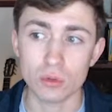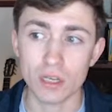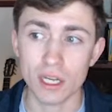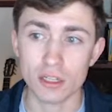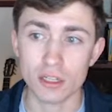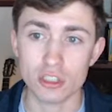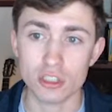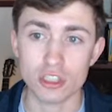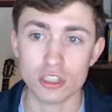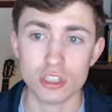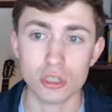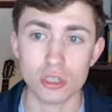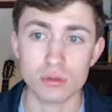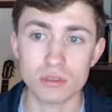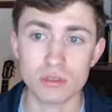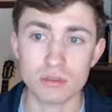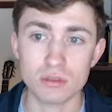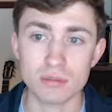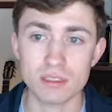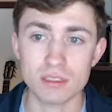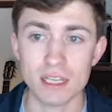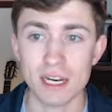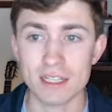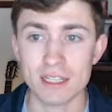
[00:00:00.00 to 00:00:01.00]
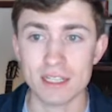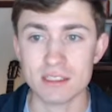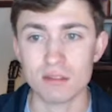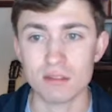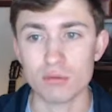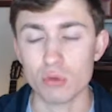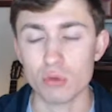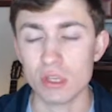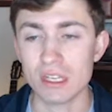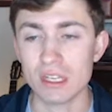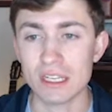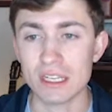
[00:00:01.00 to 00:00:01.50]
kind of show some signs
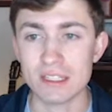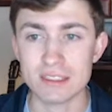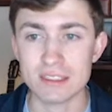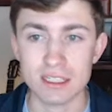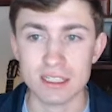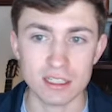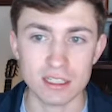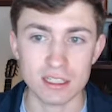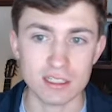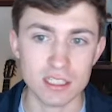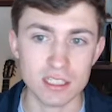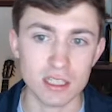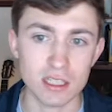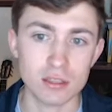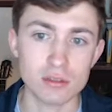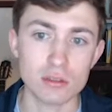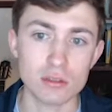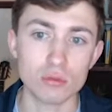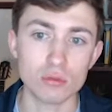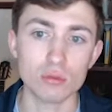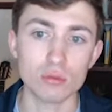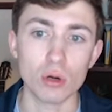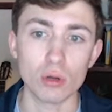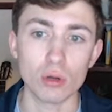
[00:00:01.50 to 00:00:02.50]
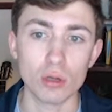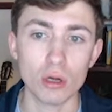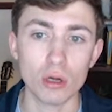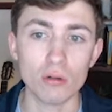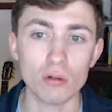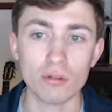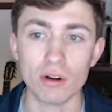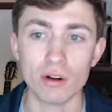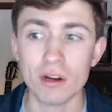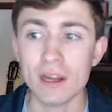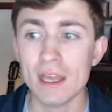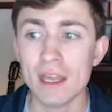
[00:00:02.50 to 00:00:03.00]
of weakness and continue to roll
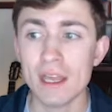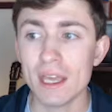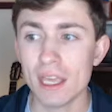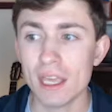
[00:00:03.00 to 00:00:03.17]
over.